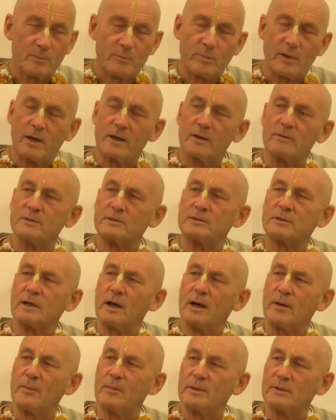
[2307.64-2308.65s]

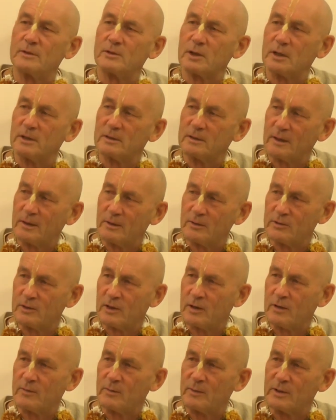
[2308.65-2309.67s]
Bhagavatam and Chaitanya
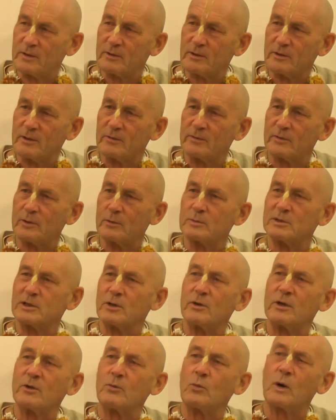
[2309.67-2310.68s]
Charitamrita. And if there was
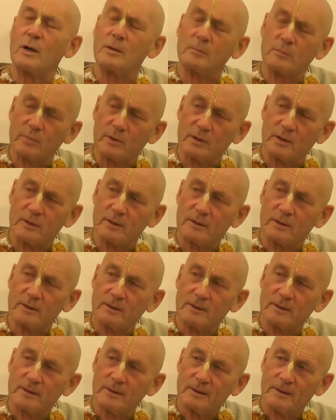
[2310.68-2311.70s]
only 1 book,
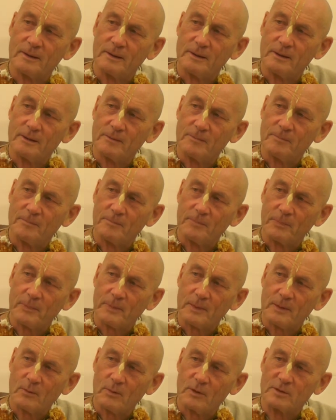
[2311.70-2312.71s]

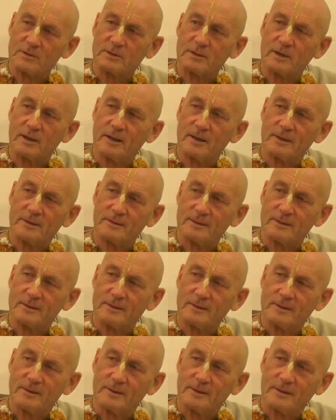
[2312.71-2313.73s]
what's that?
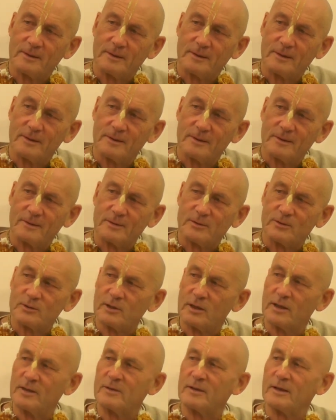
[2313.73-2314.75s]

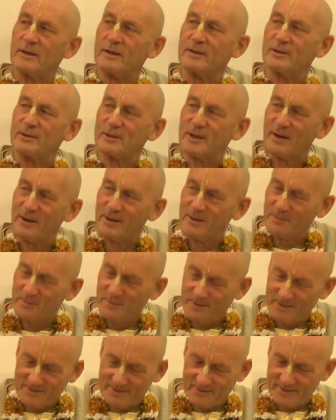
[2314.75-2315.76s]
Chaitanya
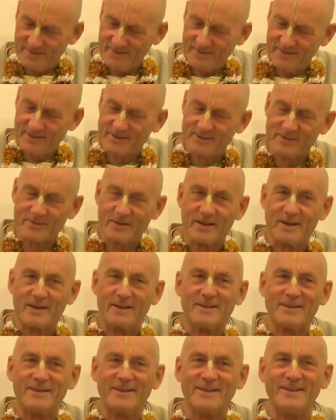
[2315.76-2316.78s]
Charitamrita. That's
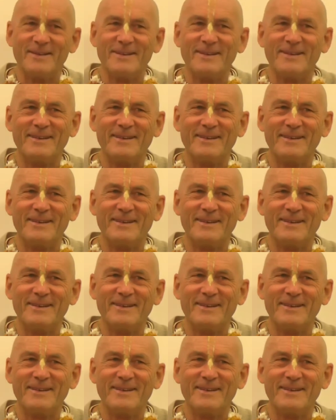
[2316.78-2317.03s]
right.